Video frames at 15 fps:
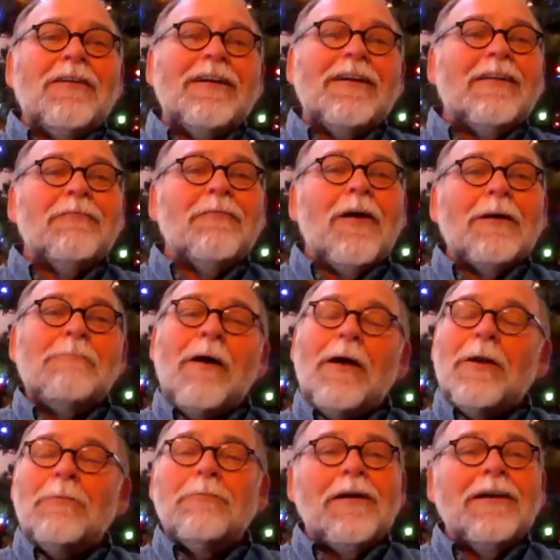at a rock
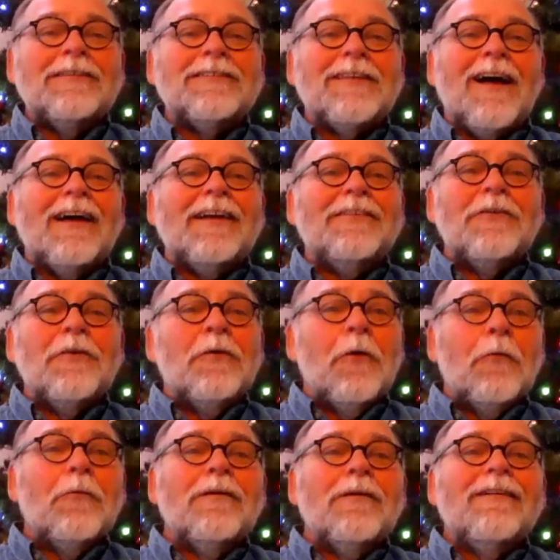bottom price, I
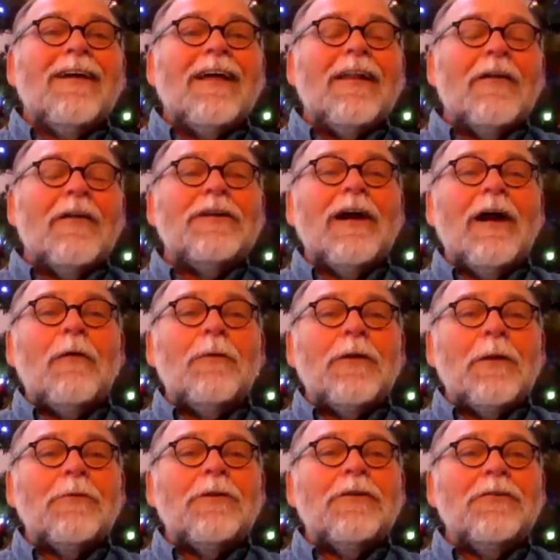do. And I'll figure out what
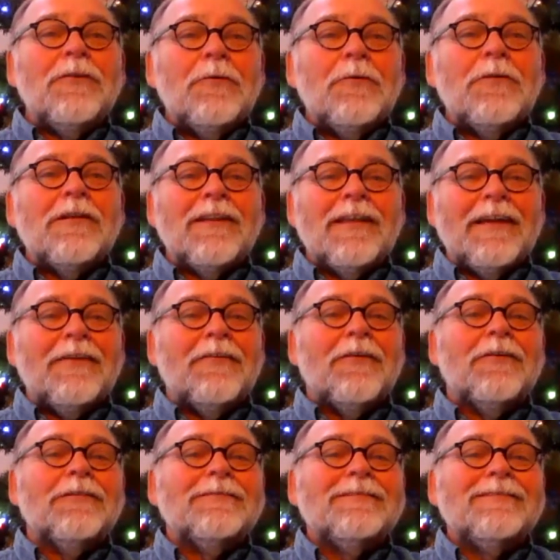I'm going to do with it later.